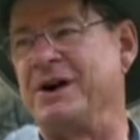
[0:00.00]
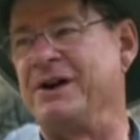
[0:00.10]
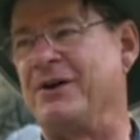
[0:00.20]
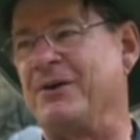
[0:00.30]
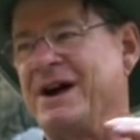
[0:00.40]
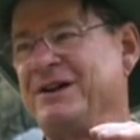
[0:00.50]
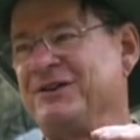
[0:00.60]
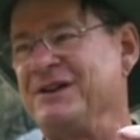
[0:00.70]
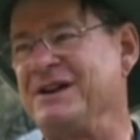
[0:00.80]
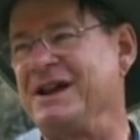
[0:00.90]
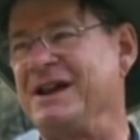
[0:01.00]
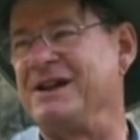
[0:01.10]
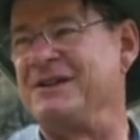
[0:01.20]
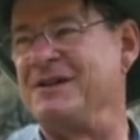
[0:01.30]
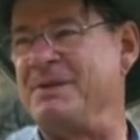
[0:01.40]
one horizon
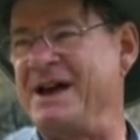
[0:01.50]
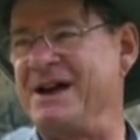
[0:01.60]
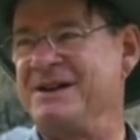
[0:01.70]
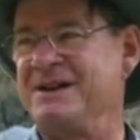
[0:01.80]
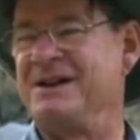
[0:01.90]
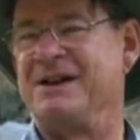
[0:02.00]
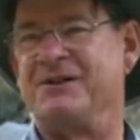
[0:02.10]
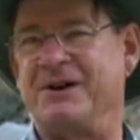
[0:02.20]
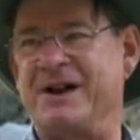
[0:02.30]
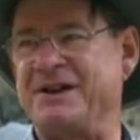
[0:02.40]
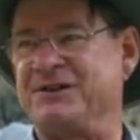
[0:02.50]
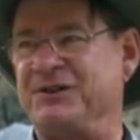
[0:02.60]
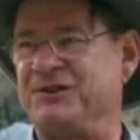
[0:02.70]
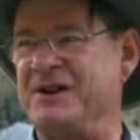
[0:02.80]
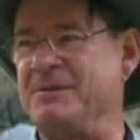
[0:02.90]
in the bed. They're not
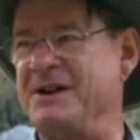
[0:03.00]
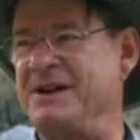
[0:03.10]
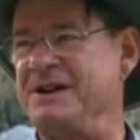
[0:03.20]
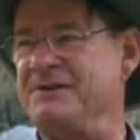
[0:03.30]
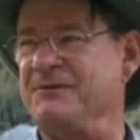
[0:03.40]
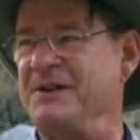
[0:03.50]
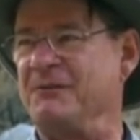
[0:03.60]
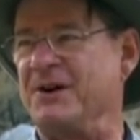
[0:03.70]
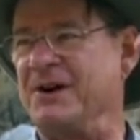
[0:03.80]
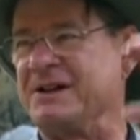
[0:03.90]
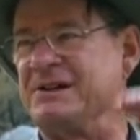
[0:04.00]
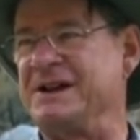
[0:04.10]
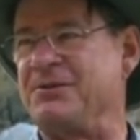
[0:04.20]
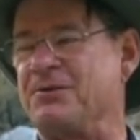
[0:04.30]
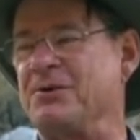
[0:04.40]
distributed
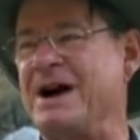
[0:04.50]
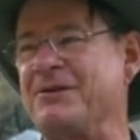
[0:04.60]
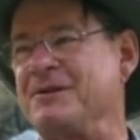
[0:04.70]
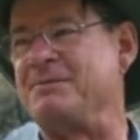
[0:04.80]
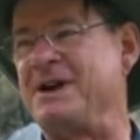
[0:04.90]
vertically throughout the